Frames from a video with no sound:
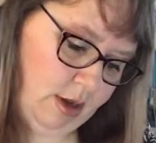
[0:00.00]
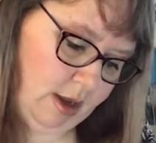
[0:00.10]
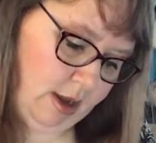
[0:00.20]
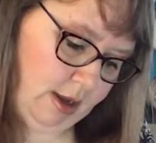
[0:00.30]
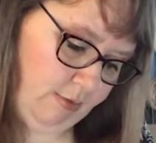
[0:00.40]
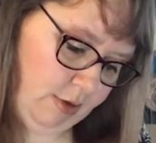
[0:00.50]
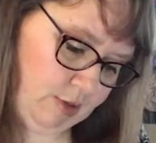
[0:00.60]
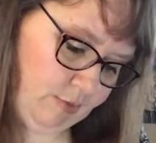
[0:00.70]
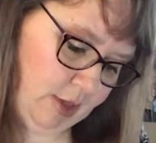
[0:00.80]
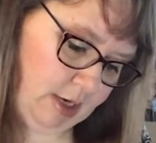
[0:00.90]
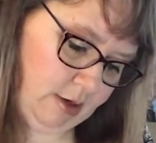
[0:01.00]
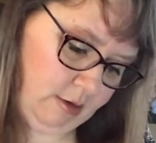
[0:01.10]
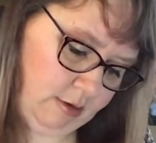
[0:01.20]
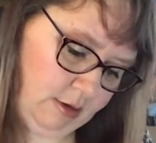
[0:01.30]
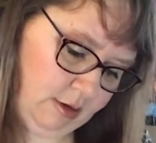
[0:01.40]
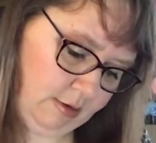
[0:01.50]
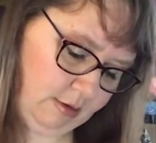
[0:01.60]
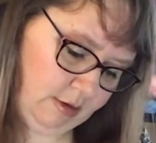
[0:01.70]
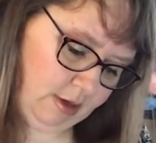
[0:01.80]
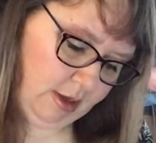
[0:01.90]
I wasn't planning on,
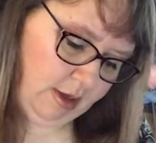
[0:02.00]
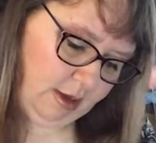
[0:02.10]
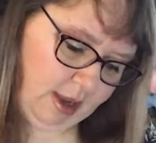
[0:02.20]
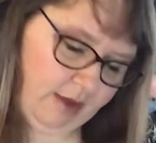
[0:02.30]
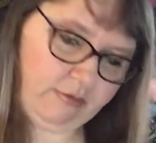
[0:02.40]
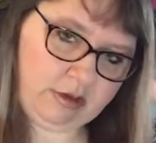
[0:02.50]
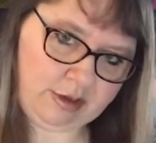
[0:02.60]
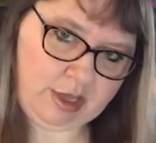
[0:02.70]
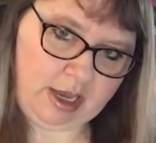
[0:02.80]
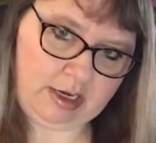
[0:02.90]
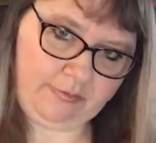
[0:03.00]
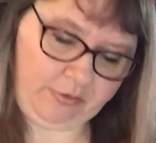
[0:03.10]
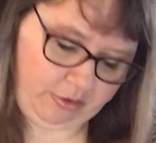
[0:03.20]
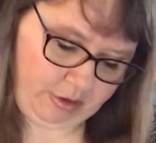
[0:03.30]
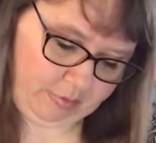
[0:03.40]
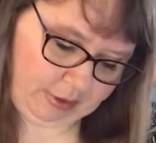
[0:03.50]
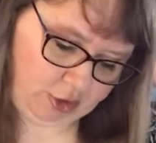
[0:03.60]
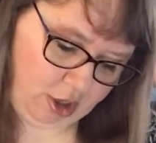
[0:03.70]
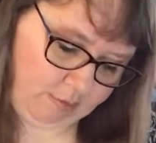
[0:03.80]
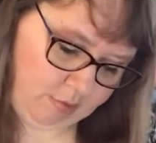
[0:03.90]
I haven't decided if they're going to be
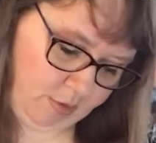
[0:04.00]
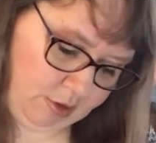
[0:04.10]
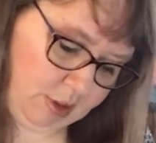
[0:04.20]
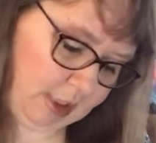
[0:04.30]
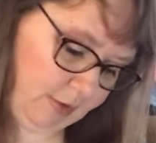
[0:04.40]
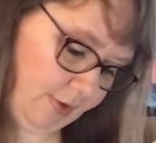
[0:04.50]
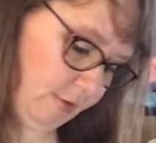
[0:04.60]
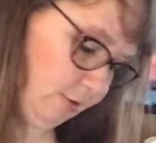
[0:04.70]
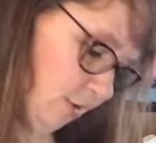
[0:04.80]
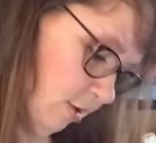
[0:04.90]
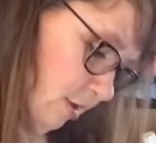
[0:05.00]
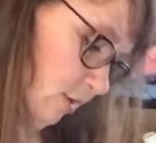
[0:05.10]
charms. Most likely they'll turn into